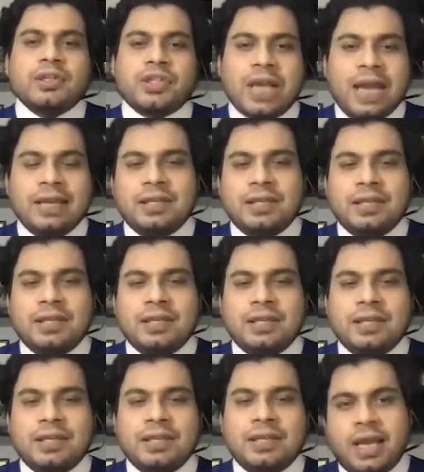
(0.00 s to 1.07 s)

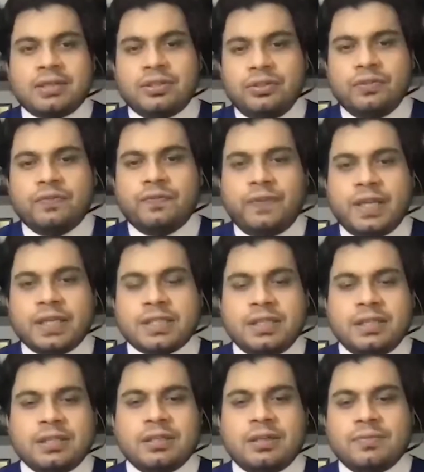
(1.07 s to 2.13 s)
challenges that you face
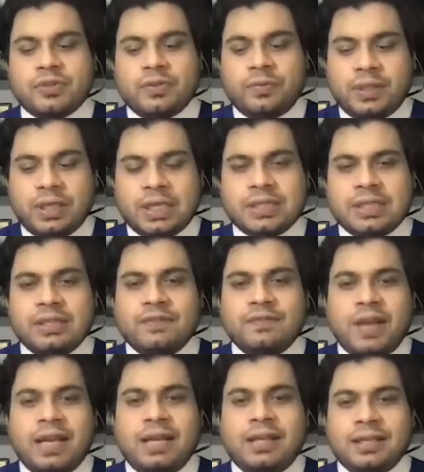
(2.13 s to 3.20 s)
in terms of testing
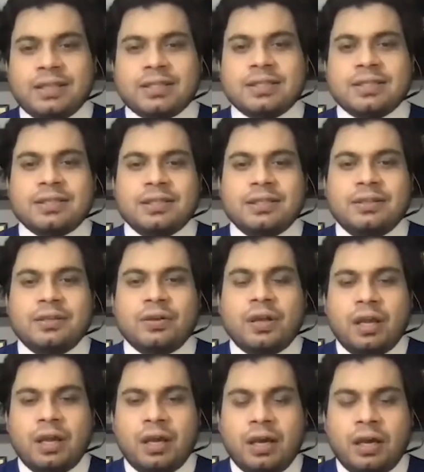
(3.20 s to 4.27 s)
validation
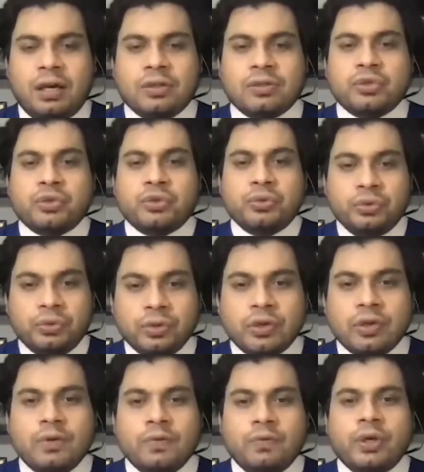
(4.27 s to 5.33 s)
uh, through
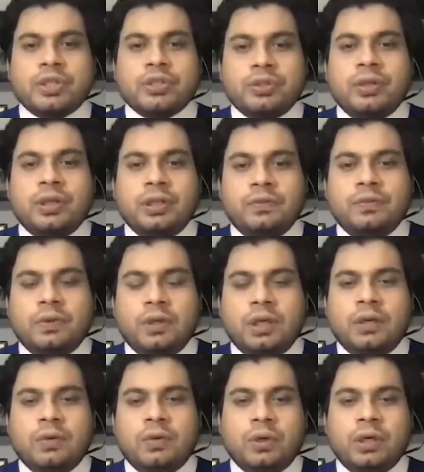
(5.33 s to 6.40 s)
virtual
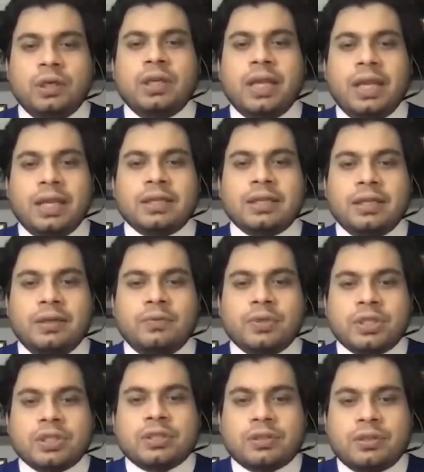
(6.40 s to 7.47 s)
uh, world, like uh,
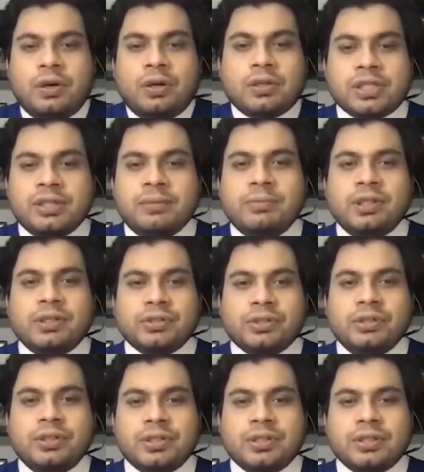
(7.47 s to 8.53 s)
which is called
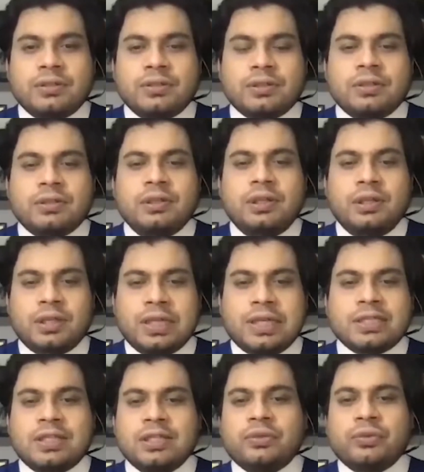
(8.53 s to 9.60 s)
simulation and uh,
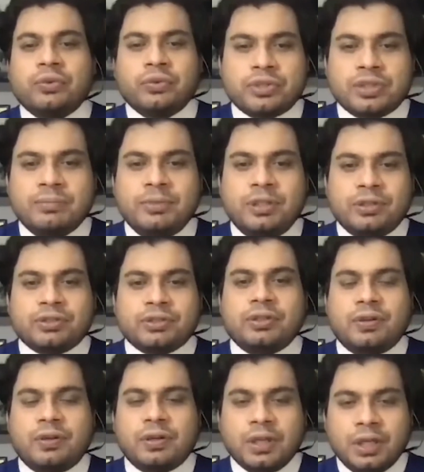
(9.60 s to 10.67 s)
testing through
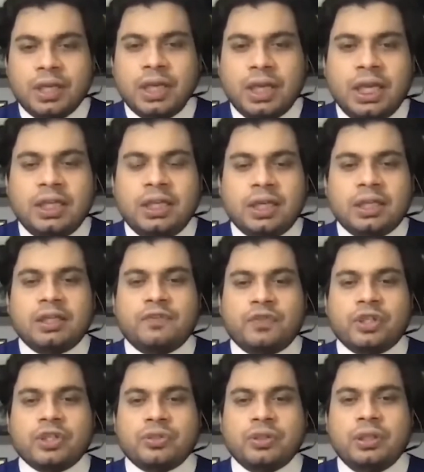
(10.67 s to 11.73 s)
simulation or any other
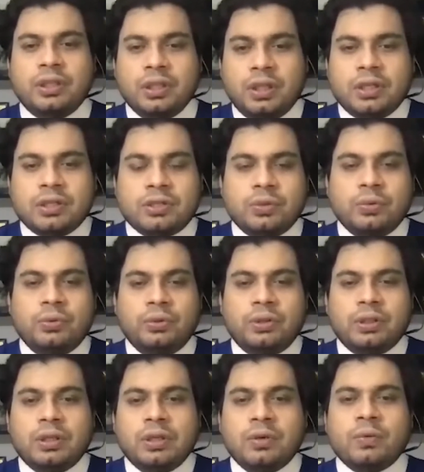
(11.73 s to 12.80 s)
virtual tool,
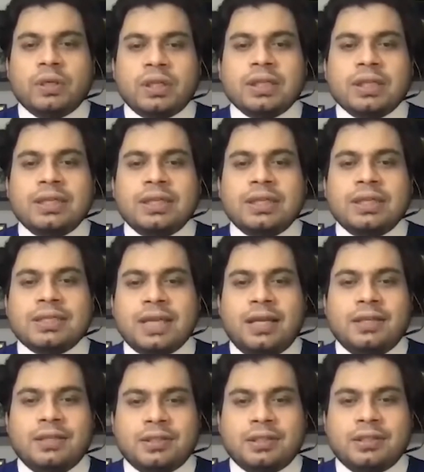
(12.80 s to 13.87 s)
what are the key
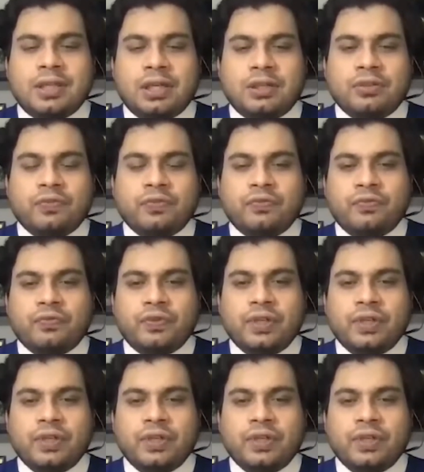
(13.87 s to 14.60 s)
challenges that you